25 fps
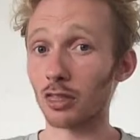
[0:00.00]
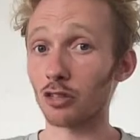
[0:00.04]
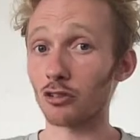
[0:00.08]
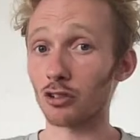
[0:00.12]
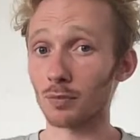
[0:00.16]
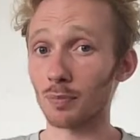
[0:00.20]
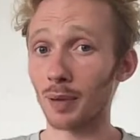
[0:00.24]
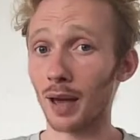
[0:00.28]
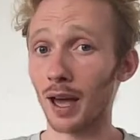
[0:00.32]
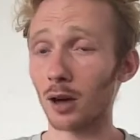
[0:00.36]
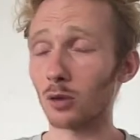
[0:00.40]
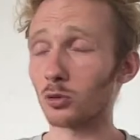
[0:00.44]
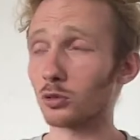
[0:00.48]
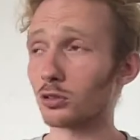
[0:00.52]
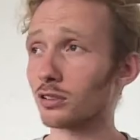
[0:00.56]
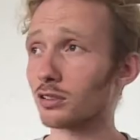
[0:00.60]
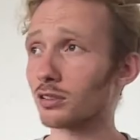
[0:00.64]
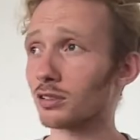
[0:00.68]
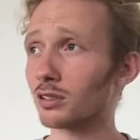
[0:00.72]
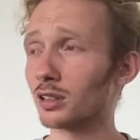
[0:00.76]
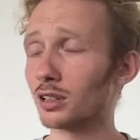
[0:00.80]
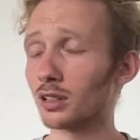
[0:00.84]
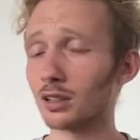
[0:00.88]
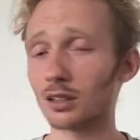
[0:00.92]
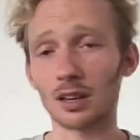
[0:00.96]
3
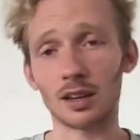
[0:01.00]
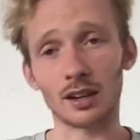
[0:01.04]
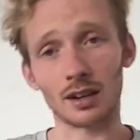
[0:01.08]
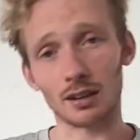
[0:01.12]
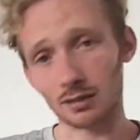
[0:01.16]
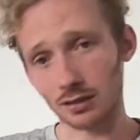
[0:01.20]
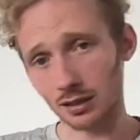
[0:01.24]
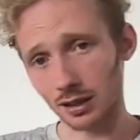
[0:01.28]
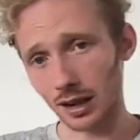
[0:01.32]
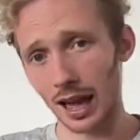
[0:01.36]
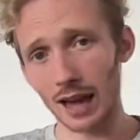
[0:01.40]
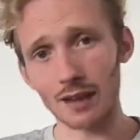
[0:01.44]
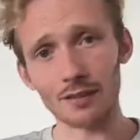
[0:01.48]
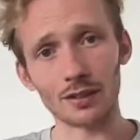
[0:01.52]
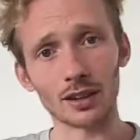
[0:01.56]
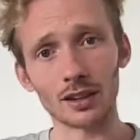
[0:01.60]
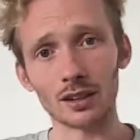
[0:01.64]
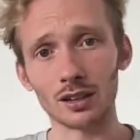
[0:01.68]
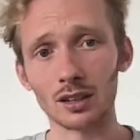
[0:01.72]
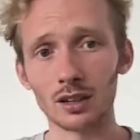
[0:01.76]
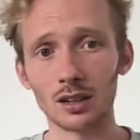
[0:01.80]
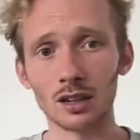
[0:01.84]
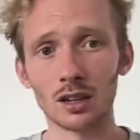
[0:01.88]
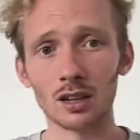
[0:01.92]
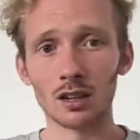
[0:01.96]
pounds, and I still have it.
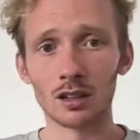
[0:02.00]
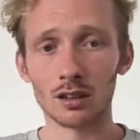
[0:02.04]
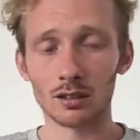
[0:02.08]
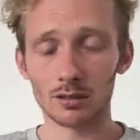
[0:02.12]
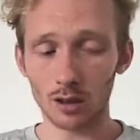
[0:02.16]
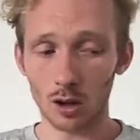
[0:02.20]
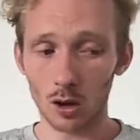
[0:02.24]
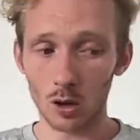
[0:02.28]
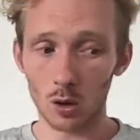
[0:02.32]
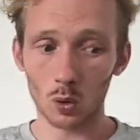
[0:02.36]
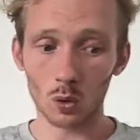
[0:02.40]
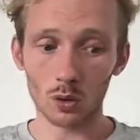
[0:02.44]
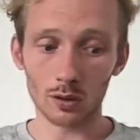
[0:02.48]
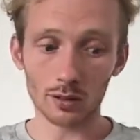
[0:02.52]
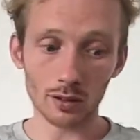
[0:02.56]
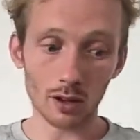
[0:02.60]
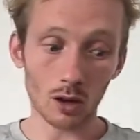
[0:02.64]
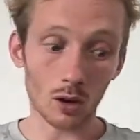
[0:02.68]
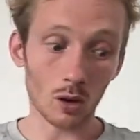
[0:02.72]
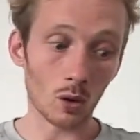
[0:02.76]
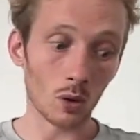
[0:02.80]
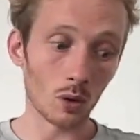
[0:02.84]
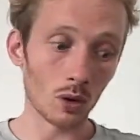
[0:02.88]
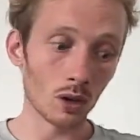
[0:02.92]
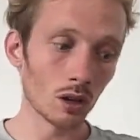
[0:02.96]
So
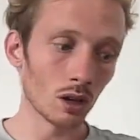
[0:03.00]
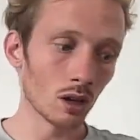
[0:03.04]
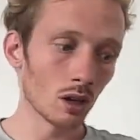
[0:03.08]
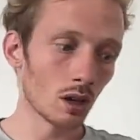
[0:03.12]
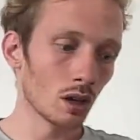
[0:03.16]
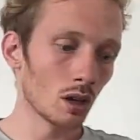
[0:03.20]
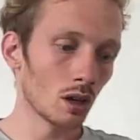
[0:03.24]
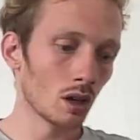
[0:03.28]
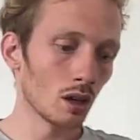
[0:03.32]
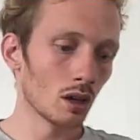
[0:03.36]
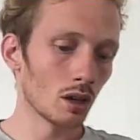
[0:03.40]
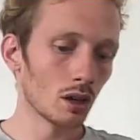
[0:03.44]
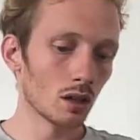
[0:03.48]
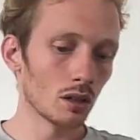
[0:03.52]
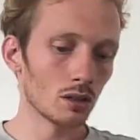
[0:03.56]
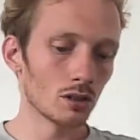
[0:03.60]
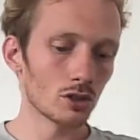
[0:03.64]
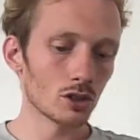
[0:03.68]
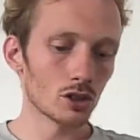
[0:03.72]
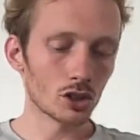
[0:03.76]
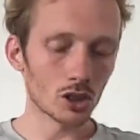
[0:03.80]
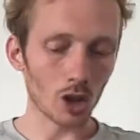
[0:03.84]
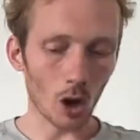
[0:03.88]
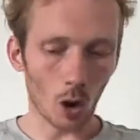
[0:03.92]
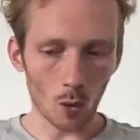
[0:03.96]

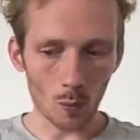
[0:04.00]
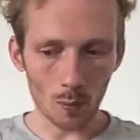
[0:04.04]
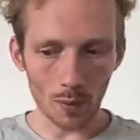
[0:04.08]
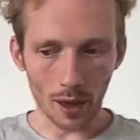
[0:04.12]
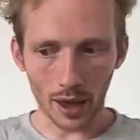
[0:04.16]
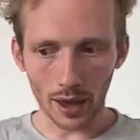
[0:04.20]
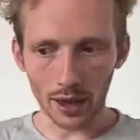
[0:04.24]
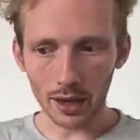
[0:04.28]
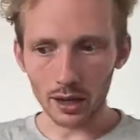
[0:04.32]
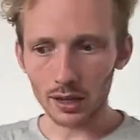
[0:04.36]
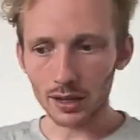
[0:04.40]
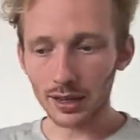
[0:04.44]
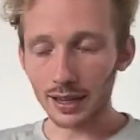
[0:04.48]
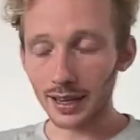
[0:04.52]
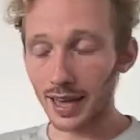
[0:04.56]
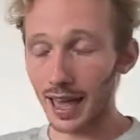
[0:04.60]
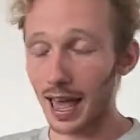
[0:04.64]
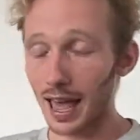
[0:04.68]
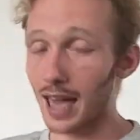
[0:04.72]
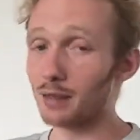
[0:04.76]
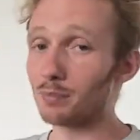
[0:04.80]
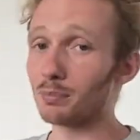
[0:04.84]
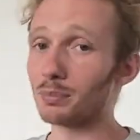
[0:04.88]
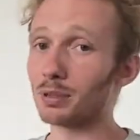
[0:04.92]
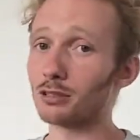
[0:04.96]
Shomei
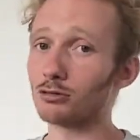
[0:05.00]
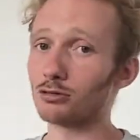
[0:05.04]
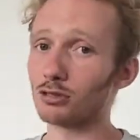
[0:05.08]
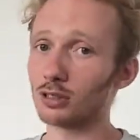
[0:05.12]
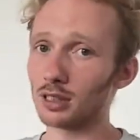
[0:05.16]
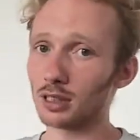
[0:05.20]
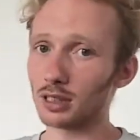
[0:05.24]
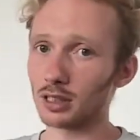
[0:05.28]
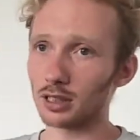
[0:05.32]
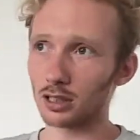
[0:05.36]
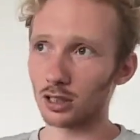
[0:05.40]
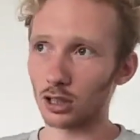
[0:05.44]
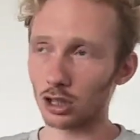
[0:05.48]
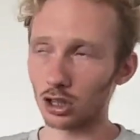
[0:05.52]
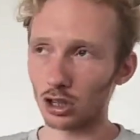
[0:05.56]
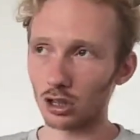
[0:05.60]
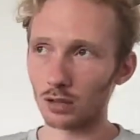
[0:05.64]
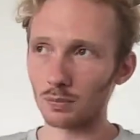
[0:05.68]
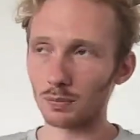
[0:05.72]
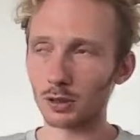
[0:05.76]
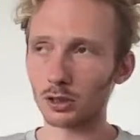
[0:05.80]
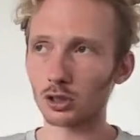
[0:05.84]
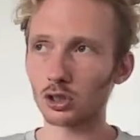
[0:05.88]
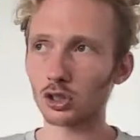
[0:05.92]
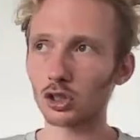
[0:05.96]
can be really good,
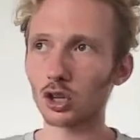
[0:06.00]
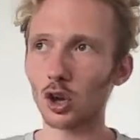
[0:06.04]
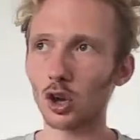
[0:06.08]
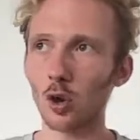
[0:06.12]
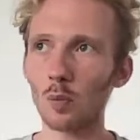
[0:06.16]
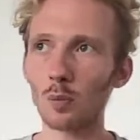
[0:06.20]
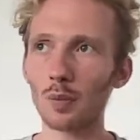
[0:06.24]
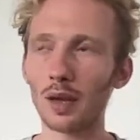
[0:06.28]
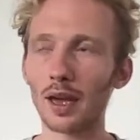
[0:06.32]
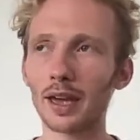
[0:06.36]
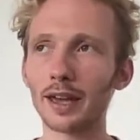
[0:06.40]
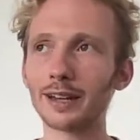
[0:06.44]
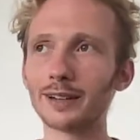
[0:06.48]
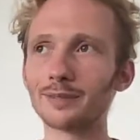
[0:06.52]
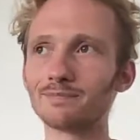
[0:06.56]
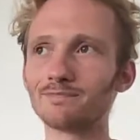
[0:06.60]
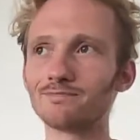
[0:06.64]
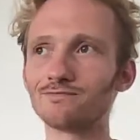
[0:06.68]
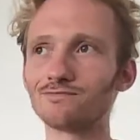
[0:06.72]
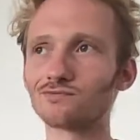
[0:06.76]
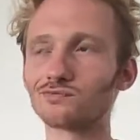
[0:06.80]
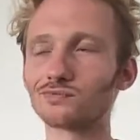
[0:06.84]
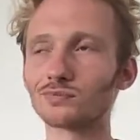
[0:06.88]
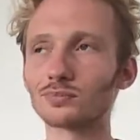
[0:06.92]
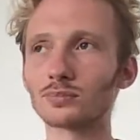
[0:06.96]
but
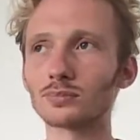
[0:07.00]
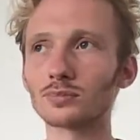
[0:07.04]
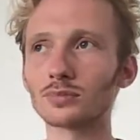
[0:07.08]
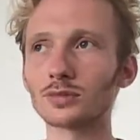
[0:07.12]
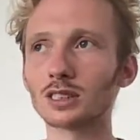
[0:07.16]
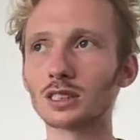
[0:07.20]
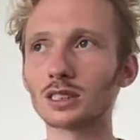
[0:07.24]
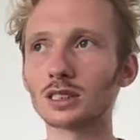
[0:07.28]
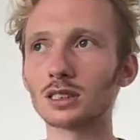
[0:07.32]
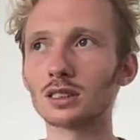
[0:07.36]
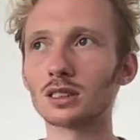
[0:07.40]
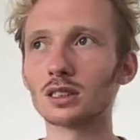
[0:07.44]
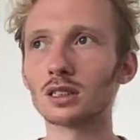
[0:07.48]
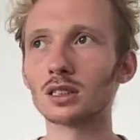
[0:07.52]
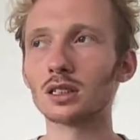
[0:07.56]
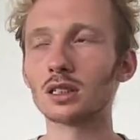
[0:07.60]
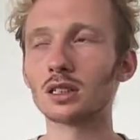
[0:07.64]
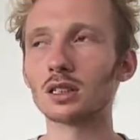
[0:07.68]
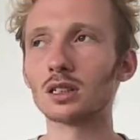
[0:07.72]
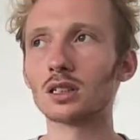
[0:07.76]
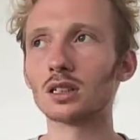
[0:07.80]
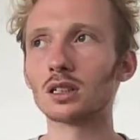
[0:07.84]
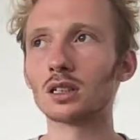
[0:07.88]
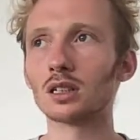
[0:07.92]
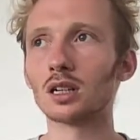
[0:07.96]
Shomei,
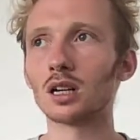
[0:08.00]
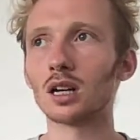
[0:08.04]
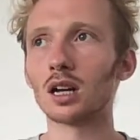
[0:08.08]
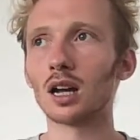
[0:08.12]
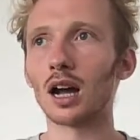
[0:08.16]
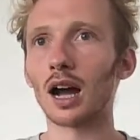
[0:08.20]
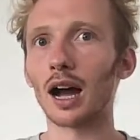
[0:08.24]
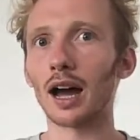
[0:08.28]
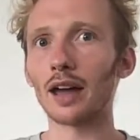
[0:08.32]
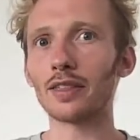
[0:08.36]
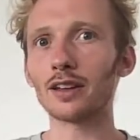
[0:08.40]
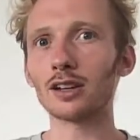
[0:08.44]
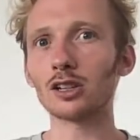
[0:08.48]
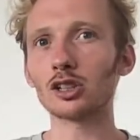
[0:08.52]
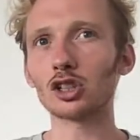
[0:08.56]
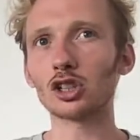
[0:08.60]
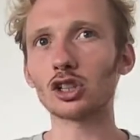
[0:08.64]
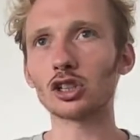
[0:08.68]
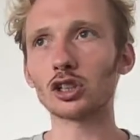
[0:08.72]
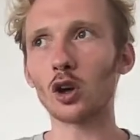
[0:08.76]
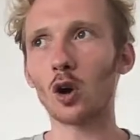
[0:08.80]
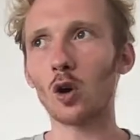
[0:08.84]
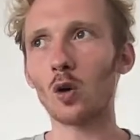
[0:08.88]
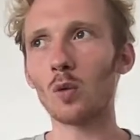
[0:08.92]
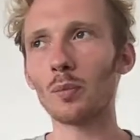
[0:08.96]
I think
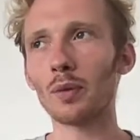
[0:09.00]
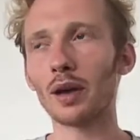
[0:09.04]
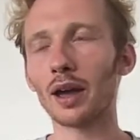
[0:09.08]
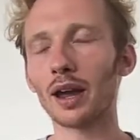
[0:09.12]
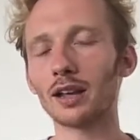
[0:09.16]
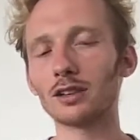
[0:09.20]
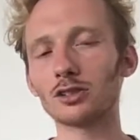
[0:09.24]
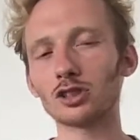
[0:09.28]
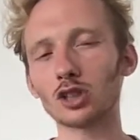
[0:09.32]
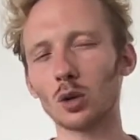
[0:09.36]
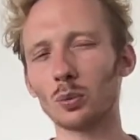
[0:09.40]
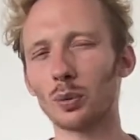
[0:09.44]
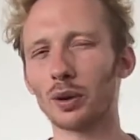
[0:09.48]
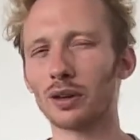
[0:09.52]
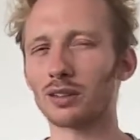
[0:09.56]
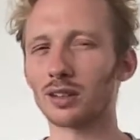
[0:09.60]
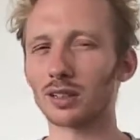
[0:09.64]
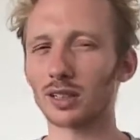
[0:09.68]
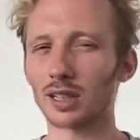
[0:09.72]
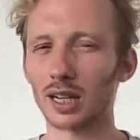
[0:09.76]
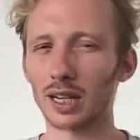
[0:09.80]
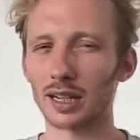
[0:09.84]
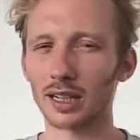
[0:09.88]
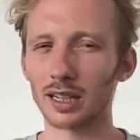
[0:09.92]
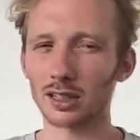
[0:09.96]
Shomei's a
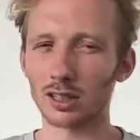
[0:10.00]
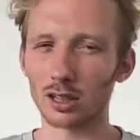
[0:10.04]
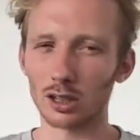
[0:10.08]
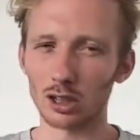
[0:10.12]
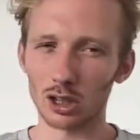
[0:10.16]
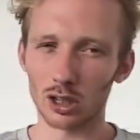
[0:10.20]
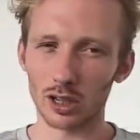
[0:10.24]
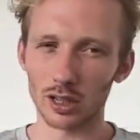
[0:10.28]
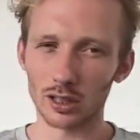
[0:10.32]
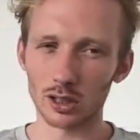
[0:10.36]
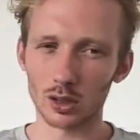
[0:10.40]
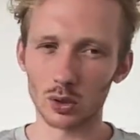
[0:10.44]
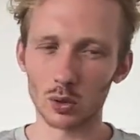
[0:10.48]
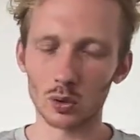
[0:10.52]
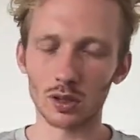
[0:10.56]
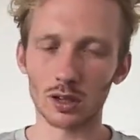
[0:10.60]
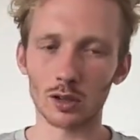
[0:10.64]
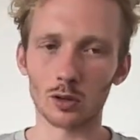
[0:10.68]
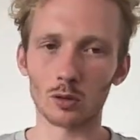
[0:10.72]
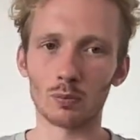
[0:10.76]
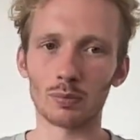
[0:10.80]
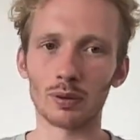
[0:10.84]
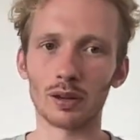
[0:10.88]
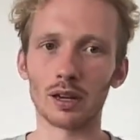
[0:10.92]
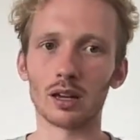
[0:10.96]
tea I need to look into a
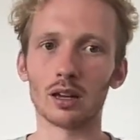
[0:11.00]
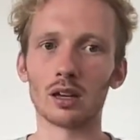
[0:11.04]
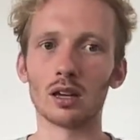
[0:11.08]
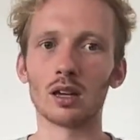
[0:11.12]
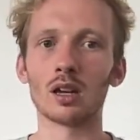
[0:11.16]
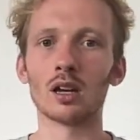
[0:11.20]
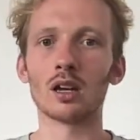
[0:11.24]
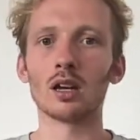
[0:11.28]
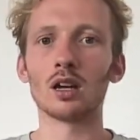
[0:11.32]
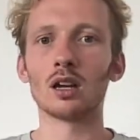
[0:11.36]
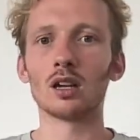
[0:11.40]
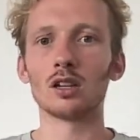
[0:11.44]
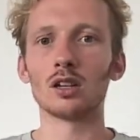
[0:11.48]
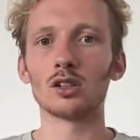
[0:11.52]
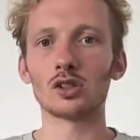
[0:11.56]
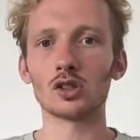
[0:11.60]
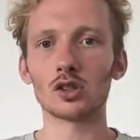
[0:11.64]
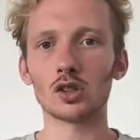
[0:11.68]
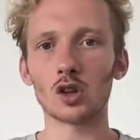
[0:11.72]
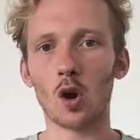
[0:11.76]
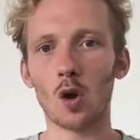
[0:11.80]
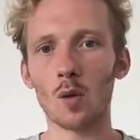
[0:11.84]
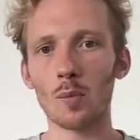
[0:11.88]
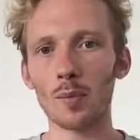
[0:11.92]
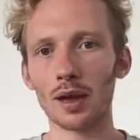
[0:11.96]
little bit.
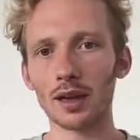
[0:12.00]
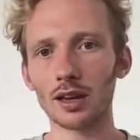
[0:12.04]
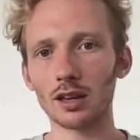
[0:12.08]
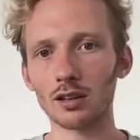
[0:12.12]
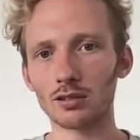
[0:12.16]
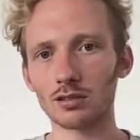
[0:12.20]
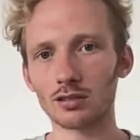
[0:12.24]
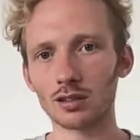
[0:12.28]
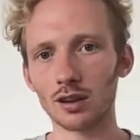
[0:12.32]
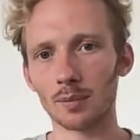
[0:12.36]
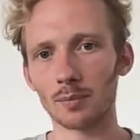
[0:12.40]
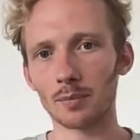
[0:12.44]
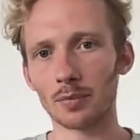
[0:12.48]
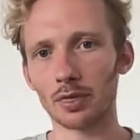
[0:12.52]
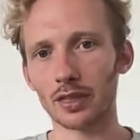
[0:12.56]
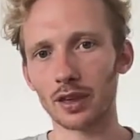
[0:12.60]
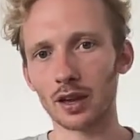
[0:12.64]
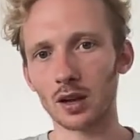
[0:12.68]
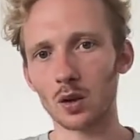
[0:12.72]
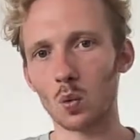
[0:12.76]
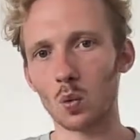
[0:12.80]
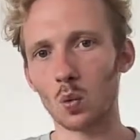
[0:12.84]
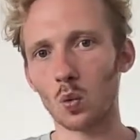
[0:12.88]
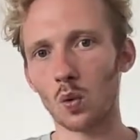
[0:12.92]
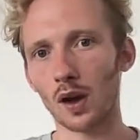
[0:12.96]
Shomei is
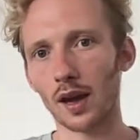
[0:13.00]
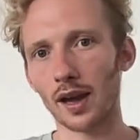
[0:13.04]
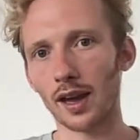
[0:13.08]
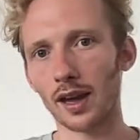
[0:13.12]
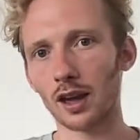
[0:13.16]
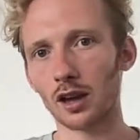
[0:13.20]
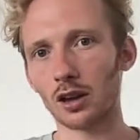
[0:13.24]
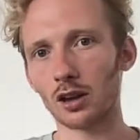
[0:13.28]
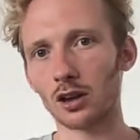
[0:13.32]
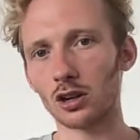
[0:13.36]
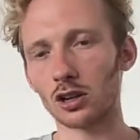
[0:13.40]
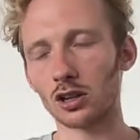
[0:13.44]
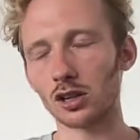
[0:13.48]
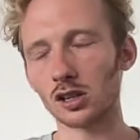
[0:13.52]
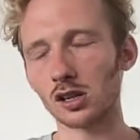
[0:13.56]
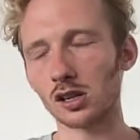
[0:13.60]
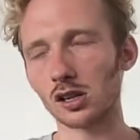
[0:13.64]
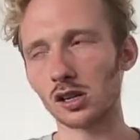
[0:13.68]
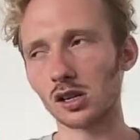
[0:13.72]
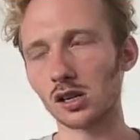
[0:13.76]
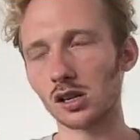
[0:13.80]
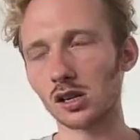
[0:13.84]
something where